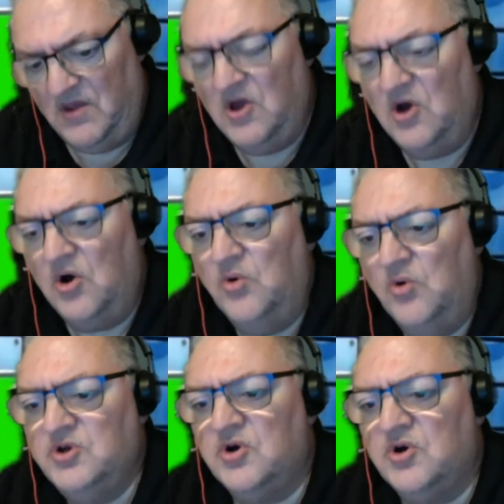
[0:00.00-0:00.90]
all you
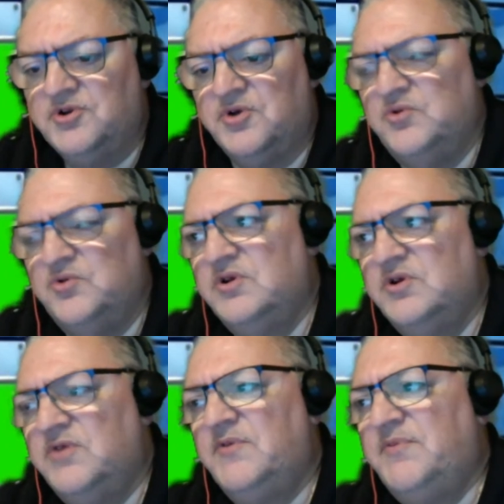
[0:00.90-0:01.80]
got to do,
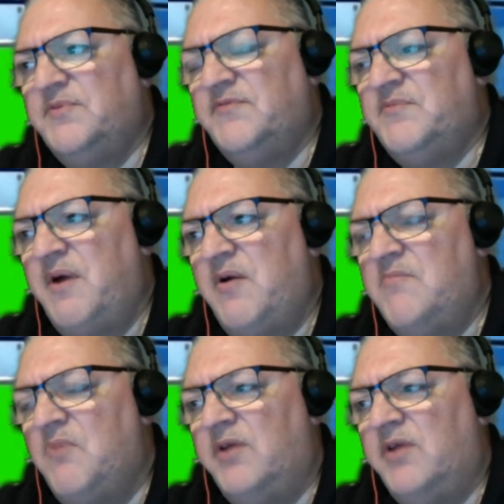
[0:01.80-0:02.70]
if you bear in
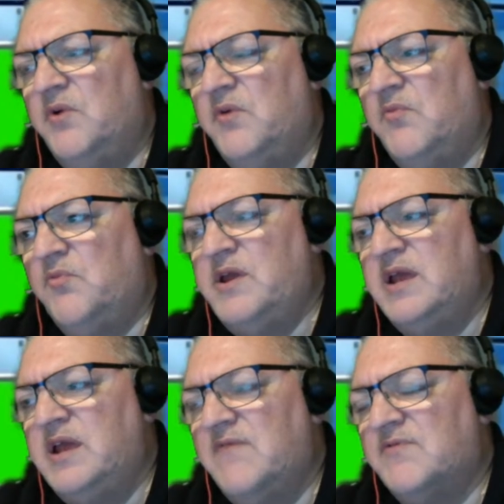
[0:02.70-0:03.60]
mind that we're at week
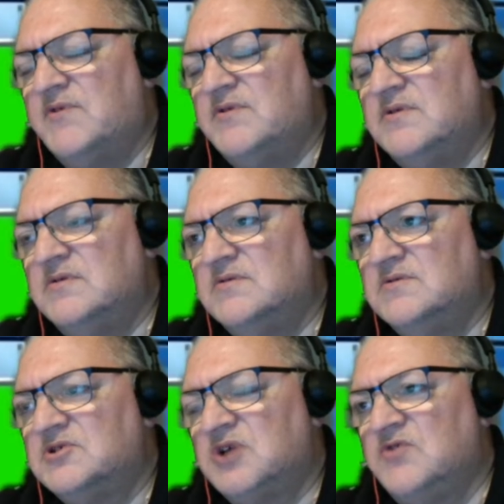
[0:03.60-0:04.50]
11,
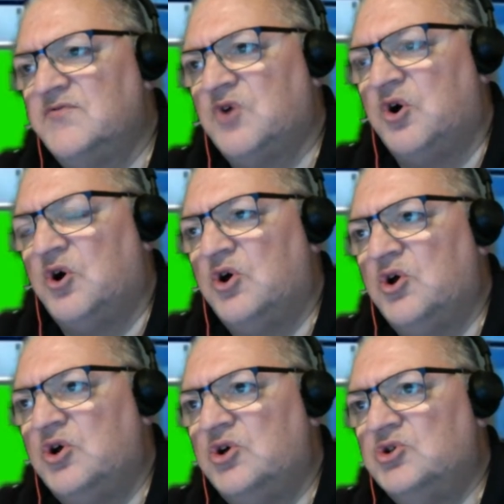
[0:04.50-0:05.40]
so you've got
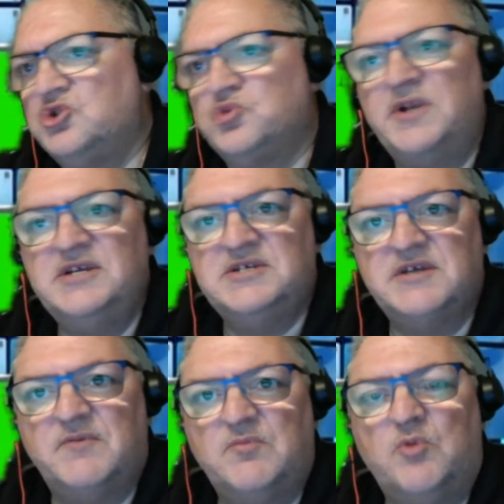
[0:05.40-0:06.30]

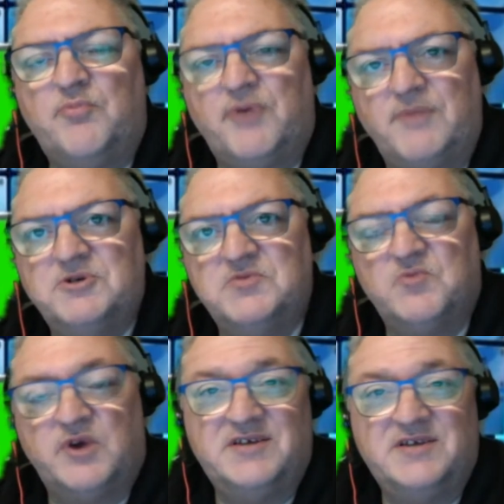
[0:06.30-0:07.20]
27 more premiership
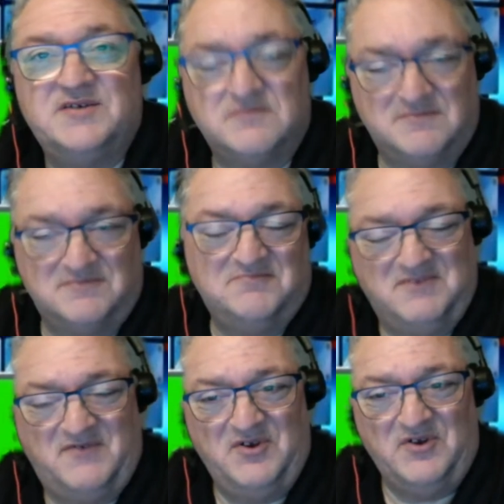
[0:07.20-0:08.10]
weeks,
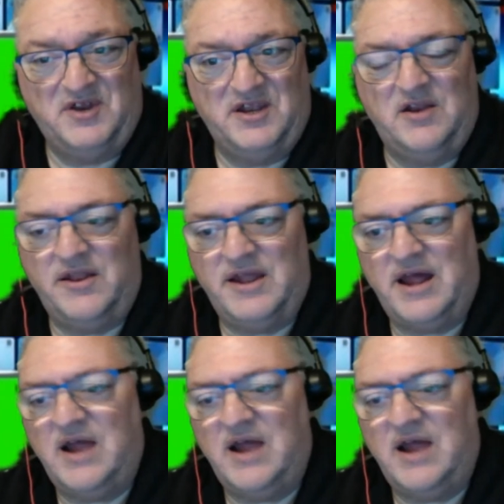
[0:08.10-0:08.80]
if you're looking at it like that.